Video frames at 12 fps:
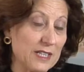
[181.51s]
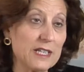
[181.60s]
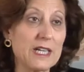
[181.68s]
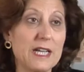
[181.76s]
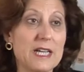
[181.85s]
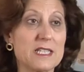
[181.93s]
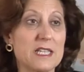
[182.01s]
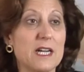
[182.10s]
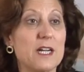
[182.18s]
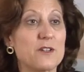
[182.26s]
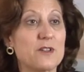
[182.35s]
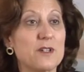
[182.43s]
a little less than
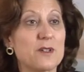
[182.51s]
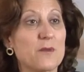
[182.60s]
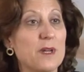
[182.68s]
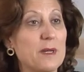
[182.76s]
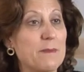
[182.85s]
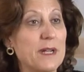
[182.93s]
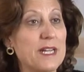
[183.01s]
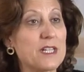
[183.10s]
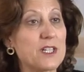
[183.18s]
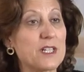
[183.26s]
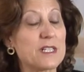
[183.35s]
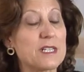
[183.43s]
120
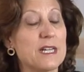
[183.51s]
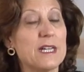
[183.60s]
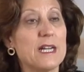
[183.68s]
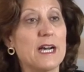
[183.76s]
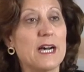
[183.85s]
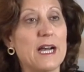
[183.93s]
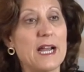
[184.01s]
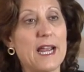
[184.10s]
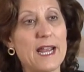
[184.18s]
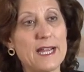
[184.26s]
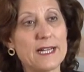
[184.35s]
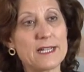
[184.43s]
patients.
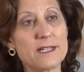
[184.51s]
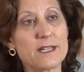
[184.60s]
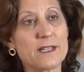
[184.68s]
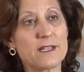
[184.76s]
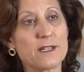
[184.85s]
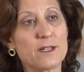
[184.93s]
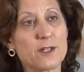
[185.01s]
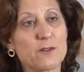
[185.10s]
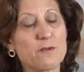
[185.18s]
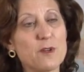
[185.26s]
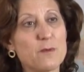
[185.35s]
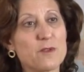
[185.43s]
And the
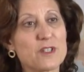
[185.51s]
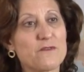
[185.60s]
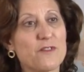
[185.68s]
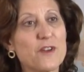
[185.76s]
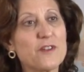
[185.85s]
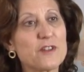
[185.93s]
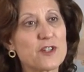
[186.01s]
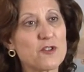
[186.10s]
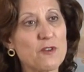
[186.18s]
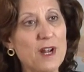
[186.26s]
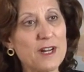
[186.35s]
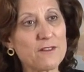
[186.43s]
group was further
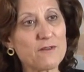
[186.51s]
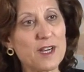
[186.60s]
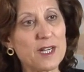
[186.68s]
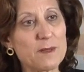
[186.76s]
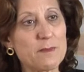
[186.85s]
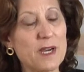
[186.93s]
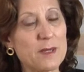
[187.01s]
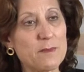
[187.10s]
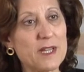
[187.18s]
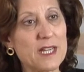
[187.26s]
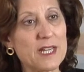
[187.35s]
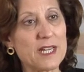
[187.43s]
stratified by
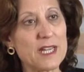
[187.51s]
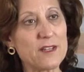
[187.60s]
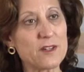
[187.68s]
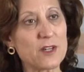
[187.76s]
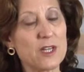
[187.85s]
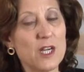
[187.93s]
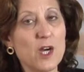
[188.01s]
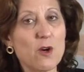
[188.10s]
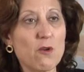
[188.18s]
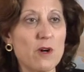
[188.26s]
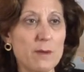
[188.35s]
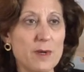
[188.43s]
being either
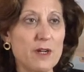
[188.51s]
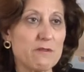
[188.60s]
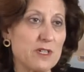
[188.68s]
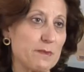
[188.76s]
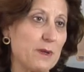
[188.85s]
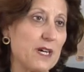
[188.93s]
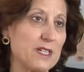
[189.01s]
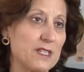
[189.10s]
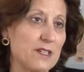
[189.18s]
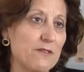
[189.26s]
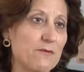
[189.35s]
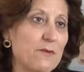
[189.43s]
hormone
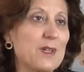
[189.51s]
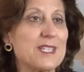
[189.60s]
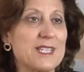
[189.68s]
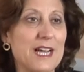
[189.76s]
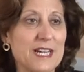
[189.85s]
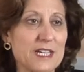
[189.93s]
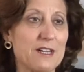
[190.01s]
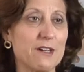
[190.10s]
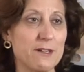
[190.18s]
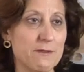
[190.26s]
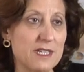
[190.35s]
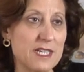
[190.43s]
responsive with
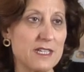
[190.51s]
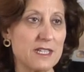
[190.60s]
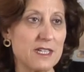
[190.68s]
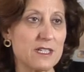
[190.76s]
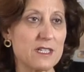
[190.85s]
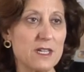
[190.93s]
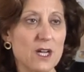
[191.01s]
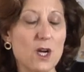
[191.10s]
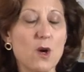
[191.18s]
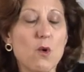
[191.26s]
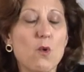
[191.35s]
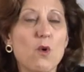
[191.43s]
secondary resistance
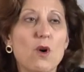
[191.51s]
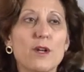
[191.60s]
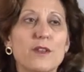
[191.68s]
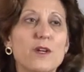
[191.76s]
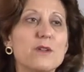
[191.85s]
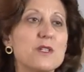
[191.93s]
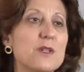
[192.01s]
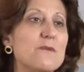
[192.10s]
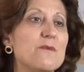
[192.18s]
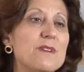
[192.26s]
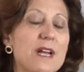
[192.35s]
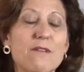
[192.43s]
or those who
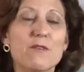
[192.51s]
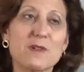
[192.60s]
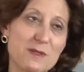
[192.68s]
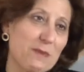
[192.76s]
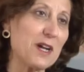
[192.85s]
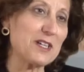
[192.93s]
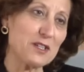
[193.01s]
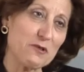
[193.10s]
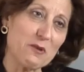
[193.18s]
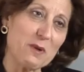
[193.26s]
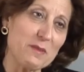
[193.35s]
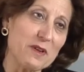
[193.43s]
never responded to
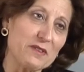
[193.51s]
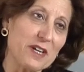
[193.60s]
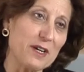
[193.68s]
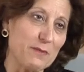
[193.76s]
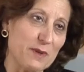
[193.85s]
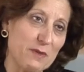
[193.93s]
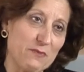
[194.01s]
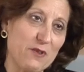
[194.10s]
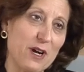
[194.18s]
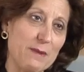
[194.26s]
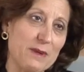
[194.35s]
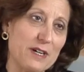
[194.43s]
hormone therapy,
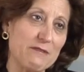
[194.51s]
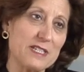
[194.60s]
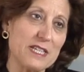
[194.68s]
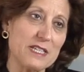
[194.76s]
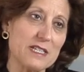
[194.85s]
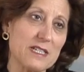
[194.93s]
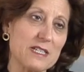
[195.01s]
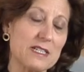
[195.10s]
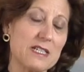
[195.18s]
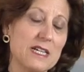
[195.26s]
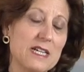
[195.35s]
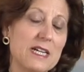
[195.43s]
primary
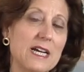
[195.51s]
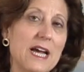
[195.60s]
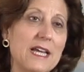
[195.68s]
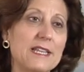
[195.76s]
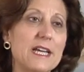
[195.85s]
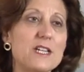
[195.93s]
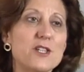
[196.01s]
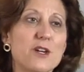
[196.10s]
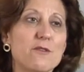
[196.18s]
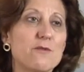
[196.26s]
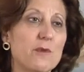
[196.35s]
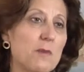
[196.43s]
resistance. And they
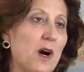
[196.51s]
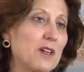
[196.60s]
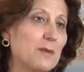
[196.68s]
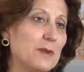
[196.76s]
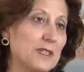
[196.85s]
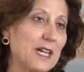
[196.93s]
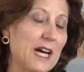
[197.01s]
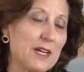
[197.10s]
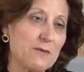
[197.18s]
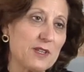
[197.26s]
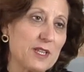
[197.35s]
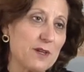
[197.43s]
showed remarkable data
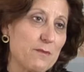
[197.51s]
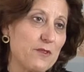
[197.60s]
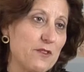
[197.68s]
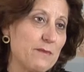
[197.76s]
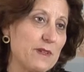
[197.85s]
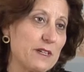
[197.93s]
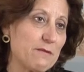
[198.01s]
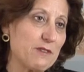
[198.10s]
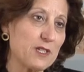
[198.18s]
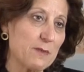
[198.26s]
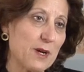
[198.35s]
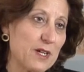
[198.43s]
with an improvement in
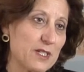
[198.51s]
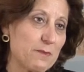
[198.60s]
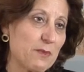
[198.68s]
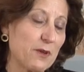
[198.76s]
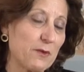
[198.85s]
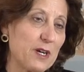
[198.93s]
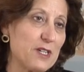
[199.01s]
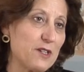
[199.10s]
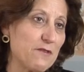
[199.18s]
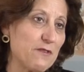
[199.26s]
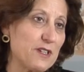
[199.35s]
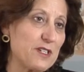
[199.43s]
response,
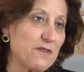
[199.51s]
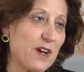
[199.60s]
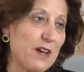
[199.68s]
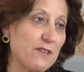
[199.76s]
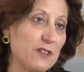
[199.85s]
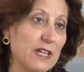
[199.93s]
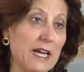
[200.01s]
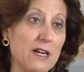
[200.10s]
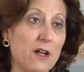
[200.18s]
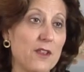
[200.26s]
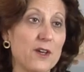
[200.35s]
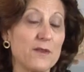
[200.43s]
progression-free survival, and
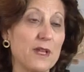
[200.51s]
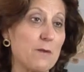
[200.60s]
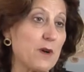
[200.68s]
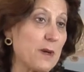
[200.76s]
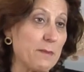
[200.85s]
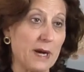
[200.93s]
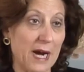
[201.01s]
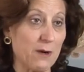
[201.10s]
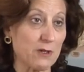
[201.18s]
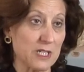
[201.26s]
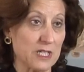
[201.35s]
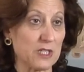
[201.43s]
although they weren't
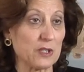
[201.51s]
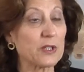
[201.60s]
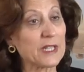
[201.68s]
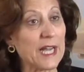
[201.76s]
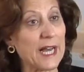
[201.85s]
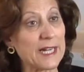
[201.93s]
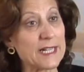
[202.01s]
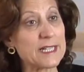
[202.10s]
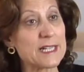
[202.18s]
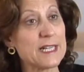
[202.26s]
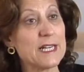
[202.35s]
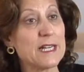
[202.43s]
powered to look at
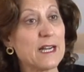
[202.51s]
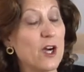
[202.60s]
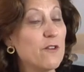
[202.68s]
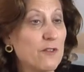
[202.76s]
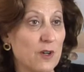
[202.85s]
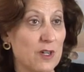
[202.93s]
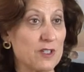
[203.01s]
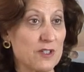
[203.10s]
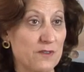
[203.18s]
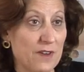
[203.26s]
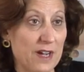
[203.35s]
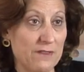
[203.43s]
it, overall
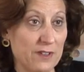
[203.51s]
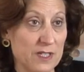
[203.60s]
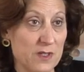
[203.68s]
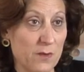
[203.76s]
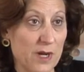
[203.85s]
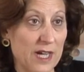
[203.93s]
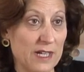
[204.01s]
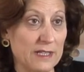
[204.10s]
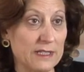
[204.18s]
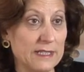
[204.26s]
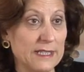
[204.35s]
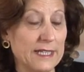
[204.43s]
survival as
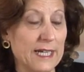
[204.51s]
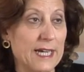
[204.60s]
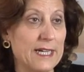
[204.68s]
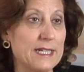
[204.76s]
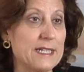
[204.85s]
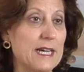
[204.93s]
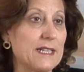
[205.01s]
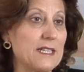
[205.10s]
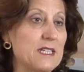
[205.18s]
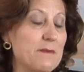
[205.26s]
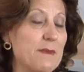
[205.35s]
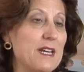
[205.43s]
well. And at
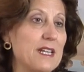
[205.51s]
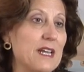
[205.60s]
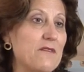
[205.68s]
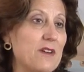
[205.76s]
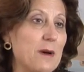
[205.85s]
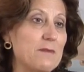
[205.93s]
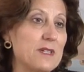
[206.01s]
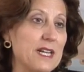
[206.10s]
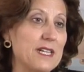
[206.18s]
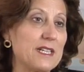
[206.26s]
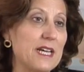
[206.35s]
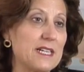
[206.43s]
this meeting, they've
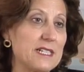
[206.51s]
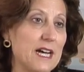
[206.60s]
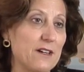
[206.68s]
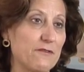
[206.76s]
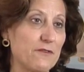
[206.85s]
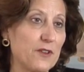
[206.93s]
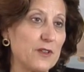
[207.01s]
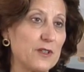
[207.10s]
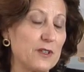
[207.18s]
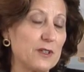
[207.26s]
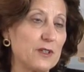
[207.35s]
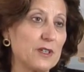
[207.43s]
updated that data
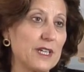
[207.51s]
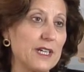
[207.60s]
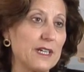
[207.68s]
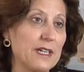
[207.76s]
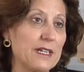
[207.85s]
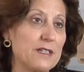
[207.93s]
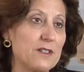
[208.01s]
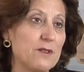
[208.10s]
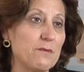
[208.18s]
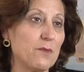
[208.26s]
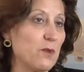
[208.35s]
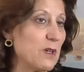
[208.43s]
further, looking into
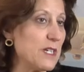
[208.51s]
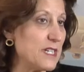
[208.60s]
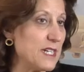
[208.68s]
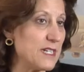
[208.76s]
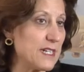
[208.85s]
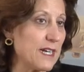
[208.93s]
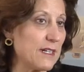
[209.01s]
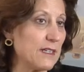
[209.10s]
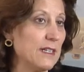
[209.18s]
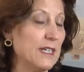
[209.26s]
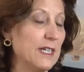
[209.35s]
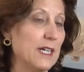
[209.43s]
more detail
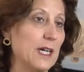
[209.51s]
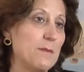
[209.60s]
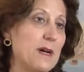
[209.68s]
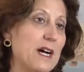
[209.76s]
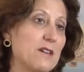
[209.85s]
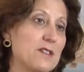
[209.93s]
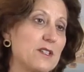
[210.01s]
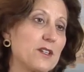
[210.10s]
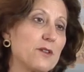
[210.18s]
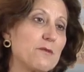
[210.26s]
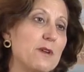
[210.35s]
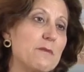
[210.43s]
about the
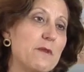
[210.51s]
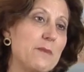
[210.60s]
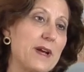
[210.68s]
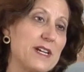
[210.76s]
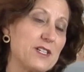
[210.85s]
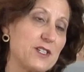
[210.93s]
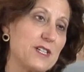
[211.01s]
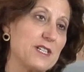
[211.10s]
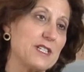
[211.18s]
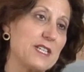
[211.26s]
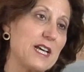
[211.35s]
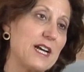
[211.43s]
group of
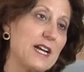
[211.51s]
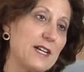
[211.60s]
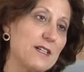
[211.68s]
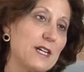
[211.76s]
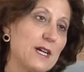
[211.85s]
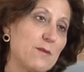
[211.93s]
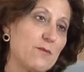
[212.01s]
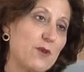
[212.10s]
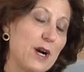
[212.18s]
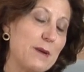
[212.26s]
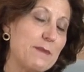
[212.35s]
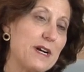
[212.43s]
patients that had
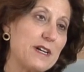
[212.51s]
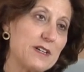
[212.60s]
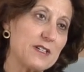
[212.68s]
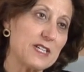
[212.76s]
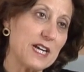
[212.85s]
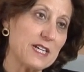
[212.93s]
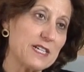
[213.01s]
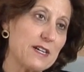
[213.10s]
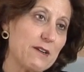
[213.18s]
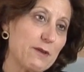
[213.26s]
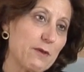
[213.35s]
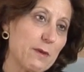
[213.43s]
primary or
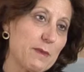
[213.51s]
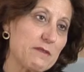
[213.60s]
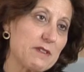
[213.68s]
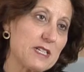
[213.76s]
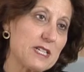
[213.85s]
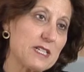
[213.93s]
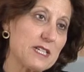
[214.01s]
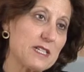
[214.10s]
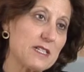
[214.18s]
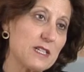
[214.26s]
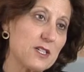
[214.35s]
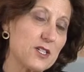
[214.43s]
secondary hormone
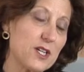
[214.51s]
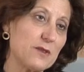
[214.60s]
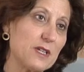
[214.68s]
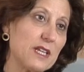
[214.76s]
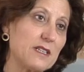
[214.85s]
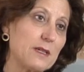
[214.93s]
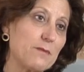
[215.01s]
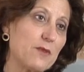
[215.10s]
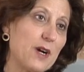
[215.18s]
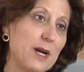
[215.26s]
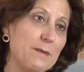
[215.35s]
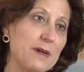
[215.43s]
resistance and showed that the
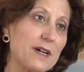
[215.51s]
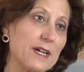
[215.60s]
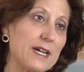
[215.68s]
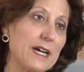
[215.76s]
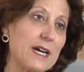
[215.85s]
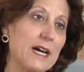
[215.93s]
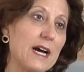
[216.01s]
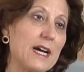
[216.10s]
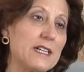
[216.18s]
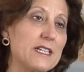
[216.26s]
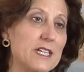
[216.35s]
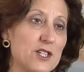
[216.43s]
primary
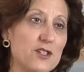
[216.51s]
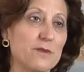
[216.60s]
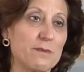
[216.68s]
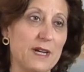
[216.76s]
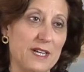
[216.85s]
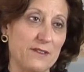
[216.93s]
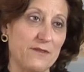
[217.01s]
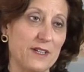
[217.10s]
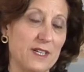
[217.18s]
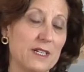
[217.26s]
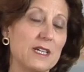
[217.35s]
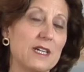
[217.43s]
additional benefit